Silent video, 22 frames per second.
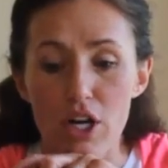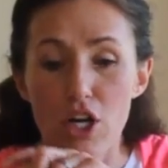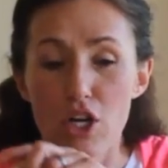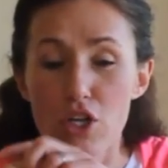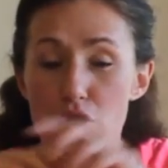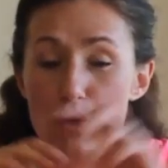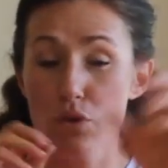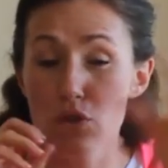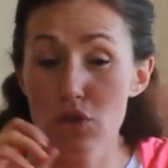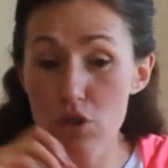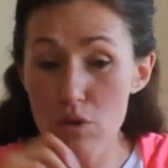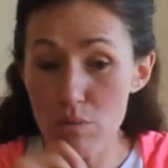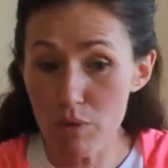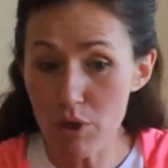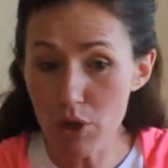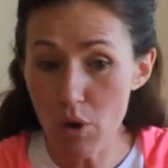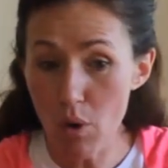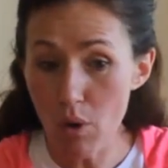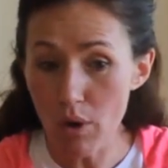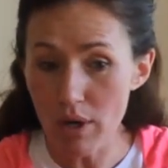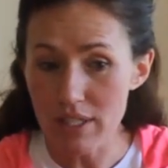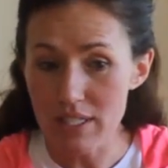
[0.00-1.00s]
So Zoom
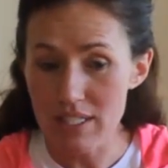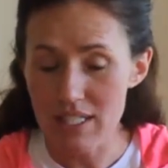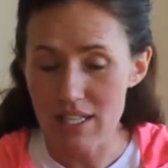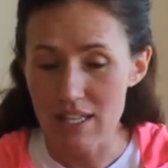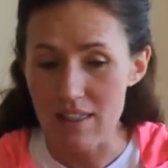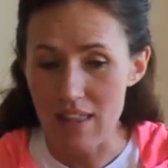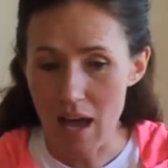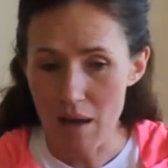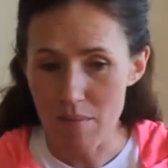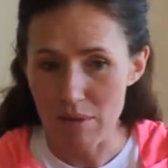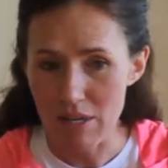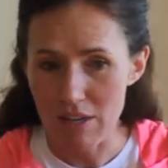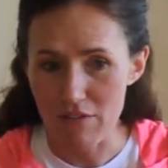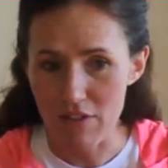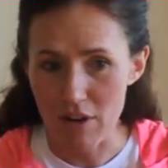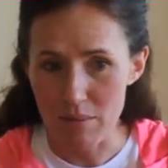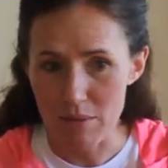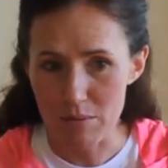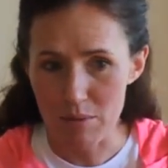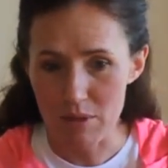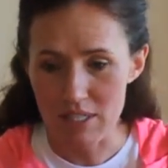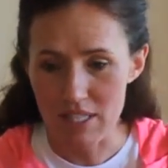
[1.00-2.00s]
records in that many
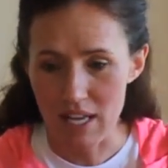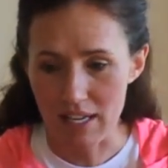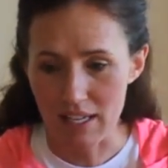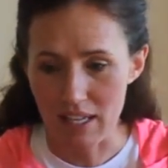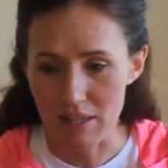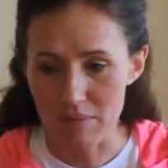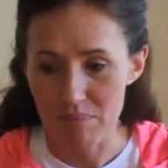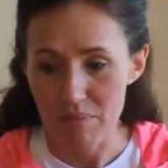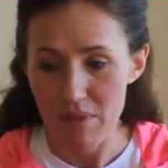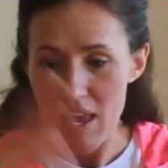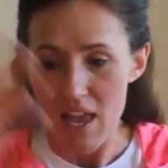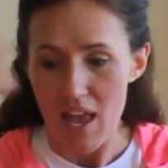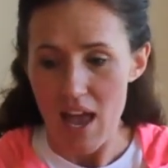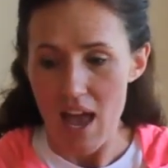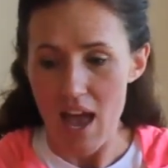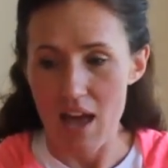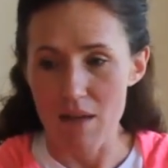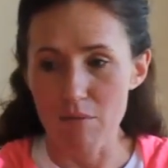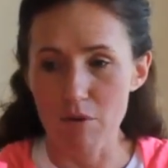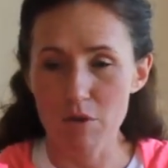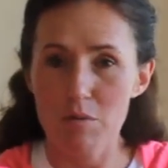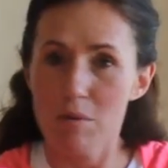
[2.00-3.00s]
frames per second,
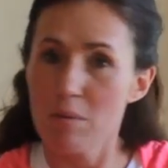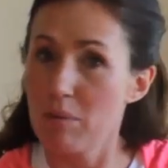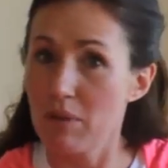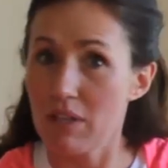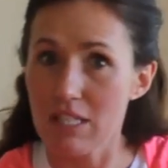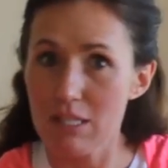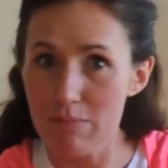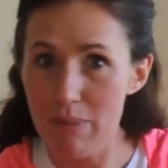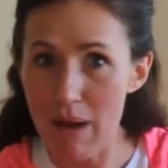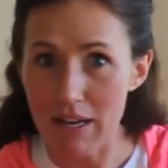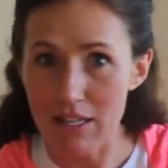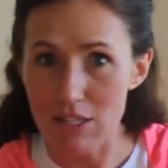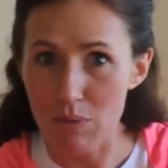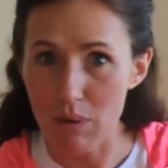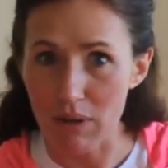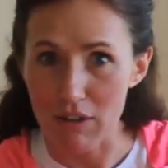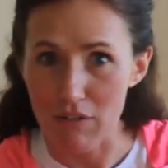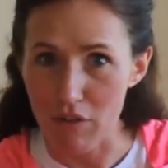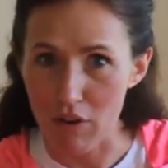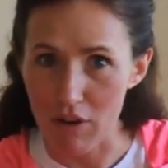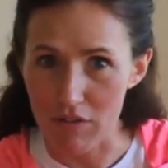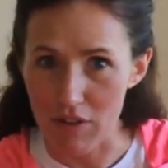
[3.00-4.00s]
and most people expect
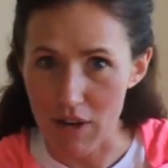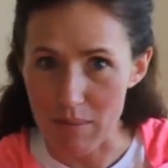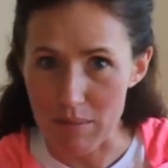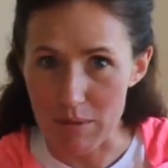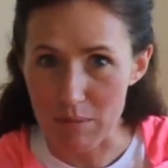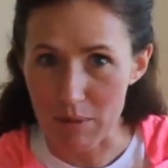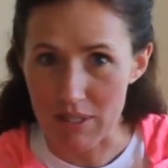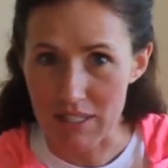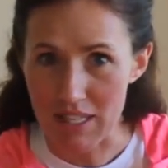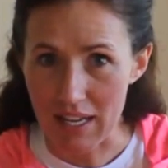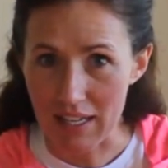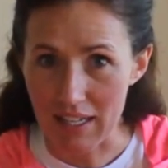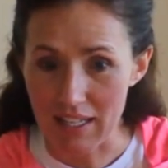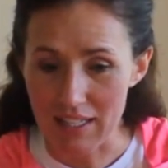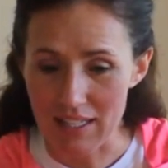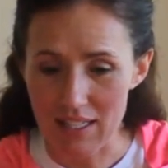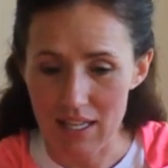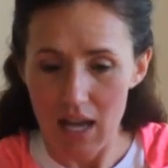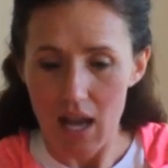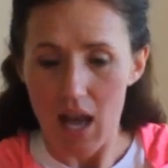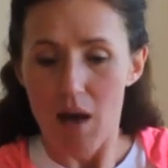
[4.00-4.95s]
24 frames per second.